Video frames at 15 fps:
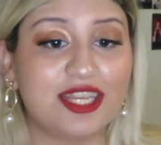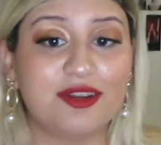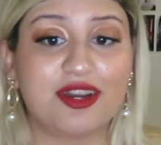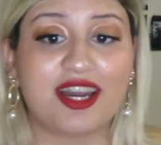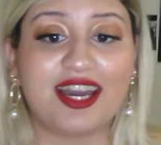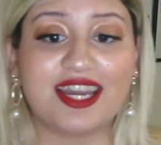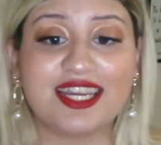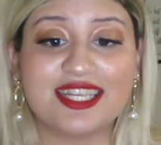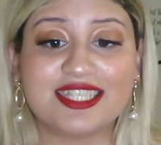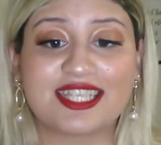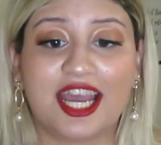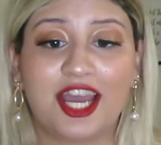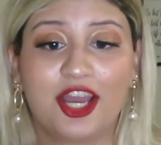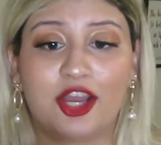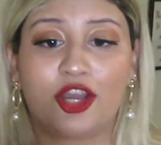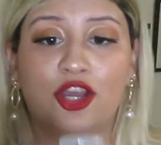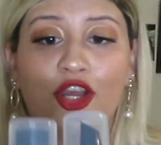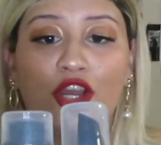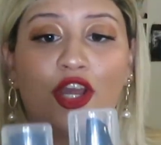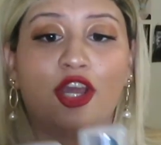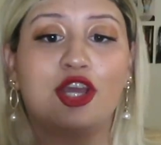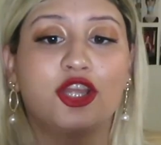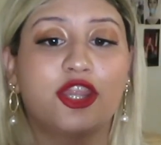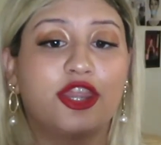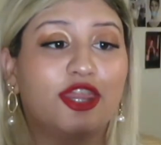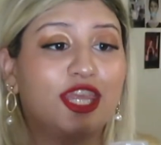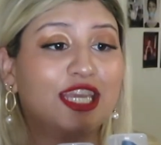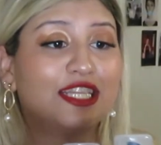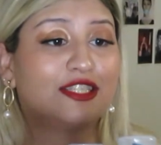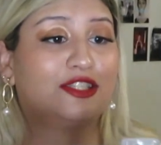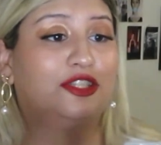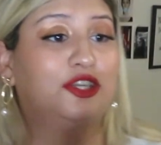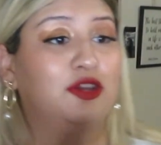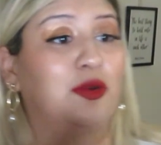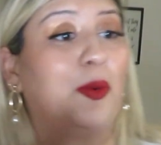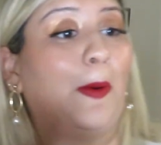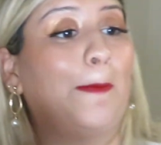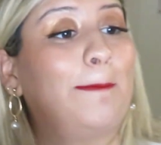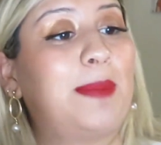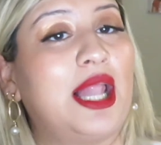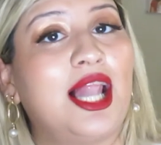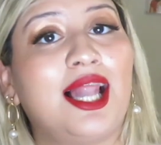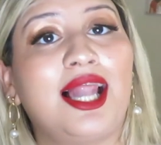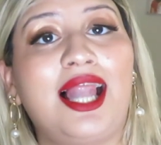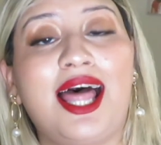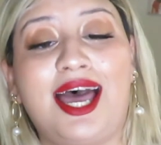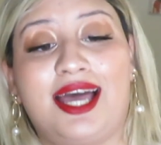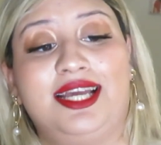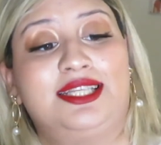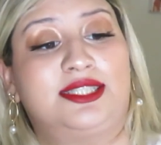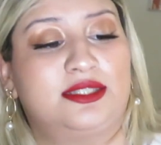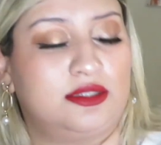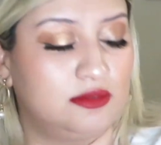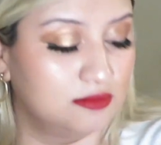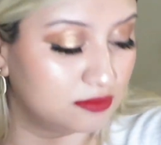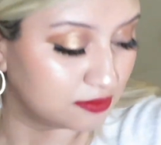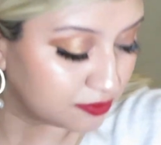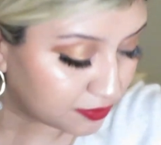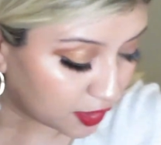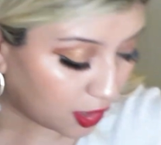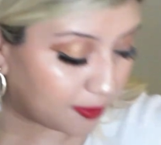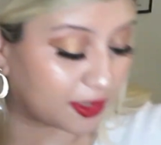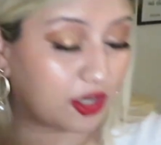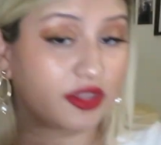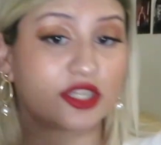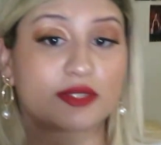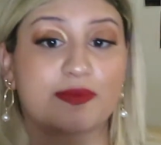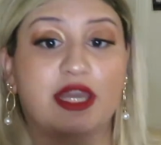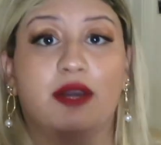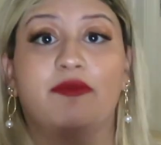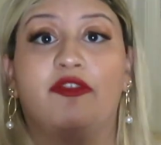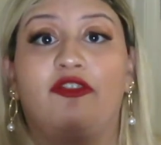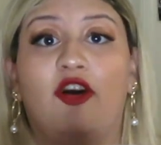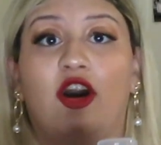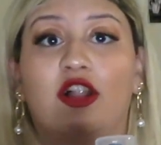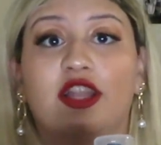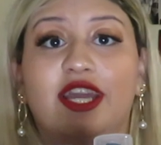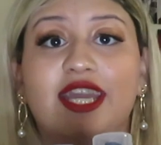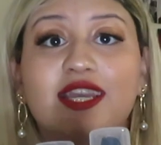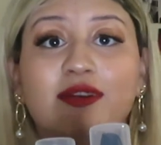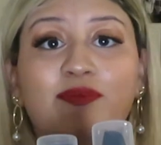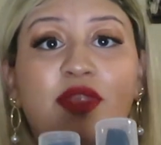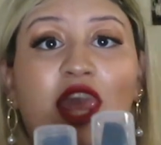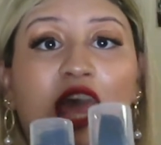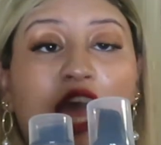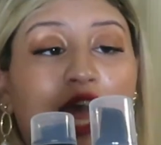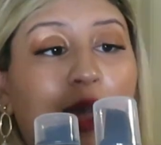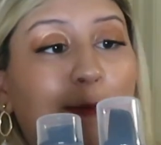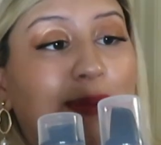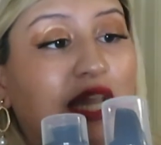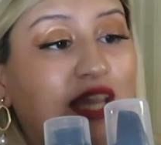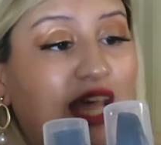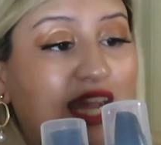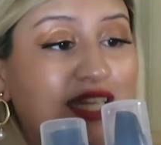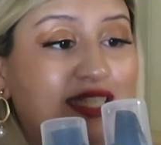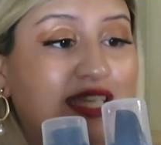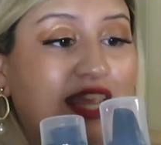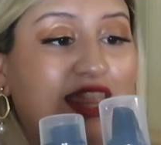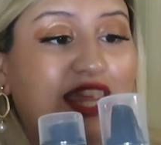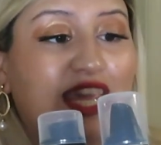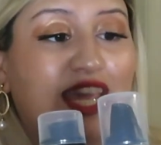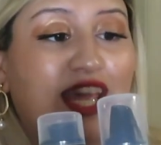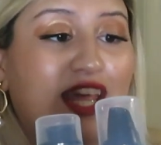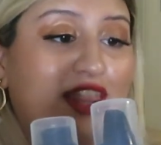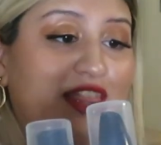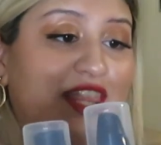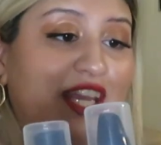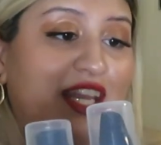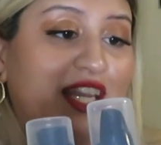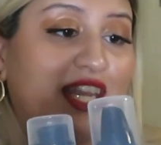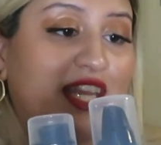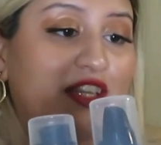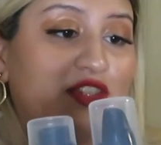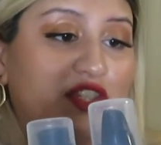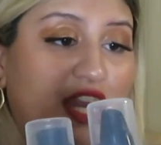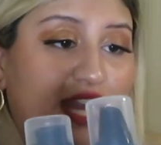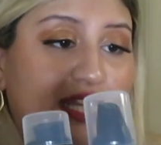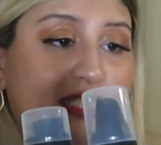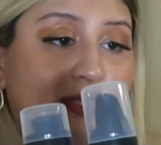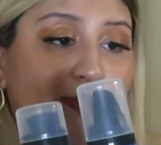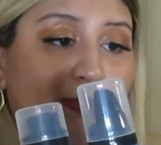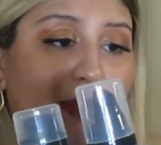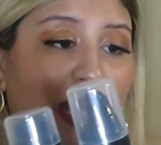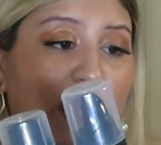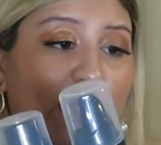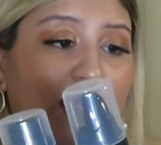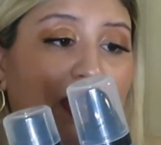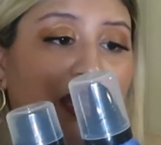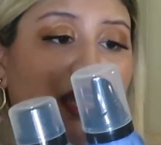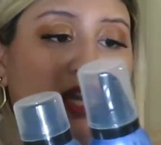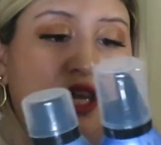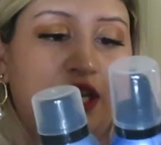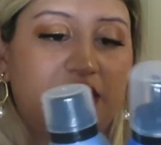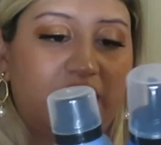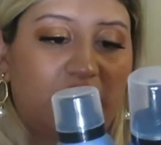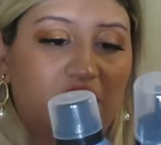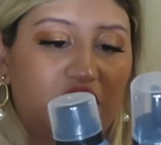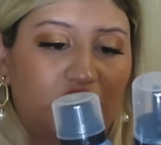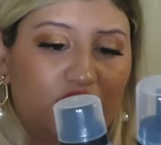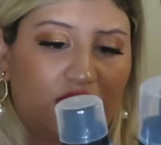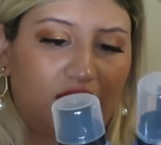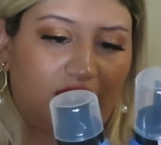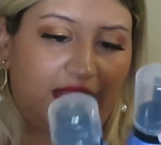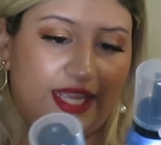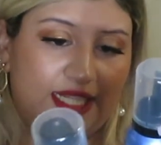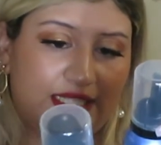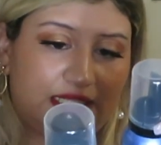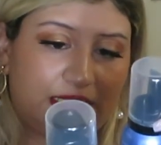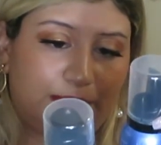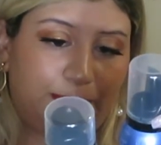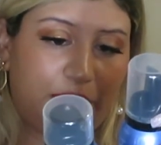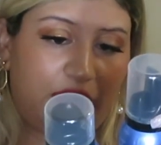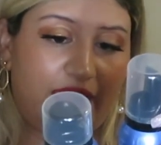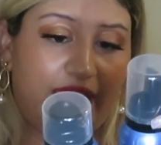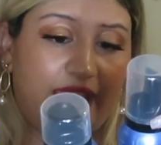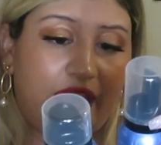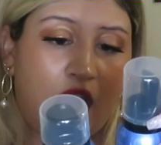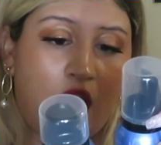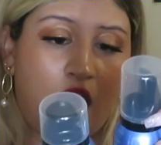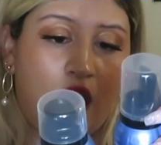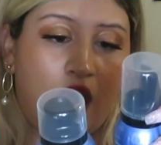you guys, these two, plus, oh my god, there's makeup falling, plus the Thickening Dry Spun Texture Light Spray.